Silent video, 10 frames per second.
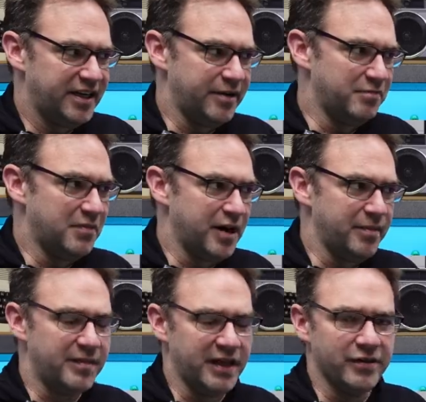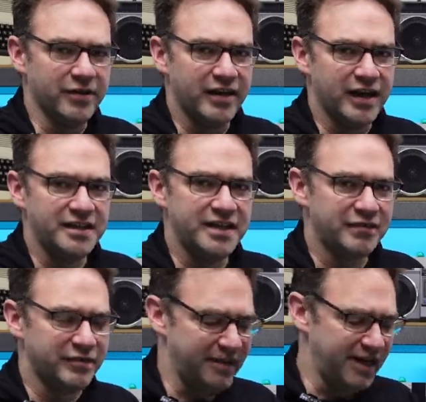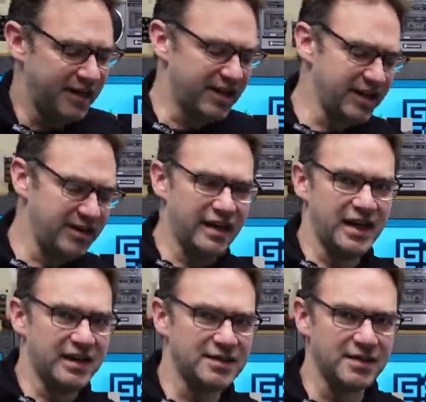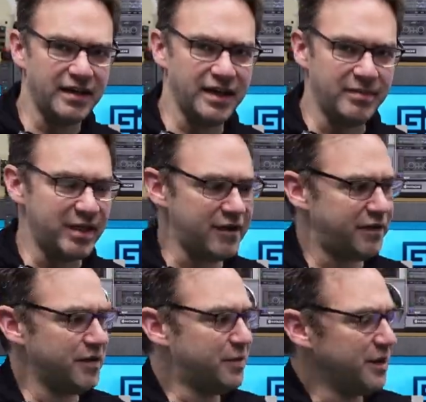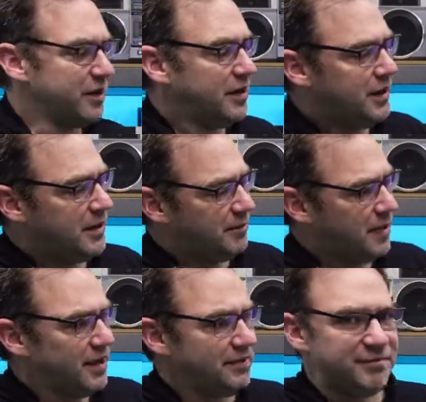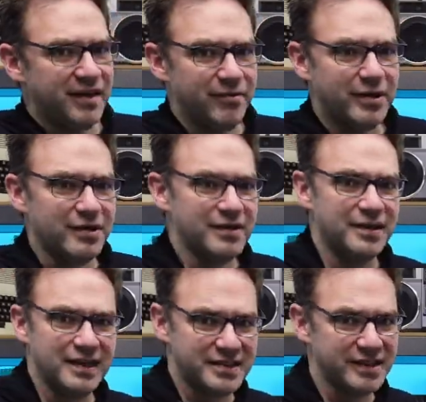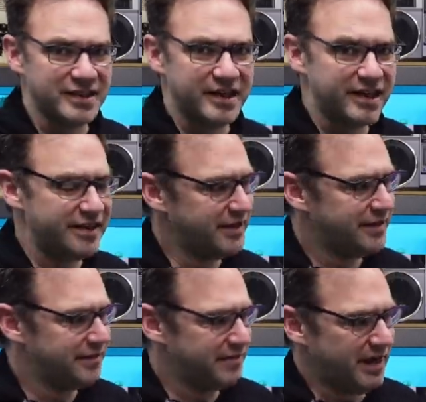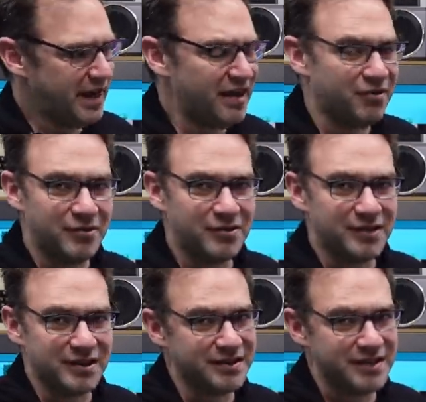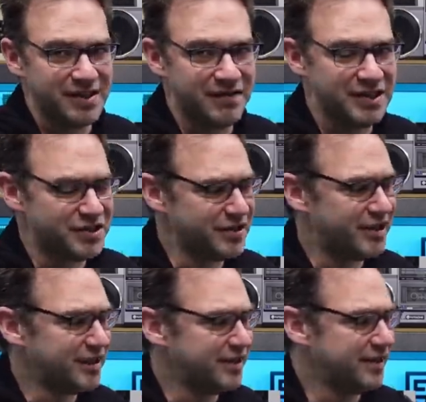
it might be a good idea for me to get a slightly beefier one but here we go as you can see analog TV tuner,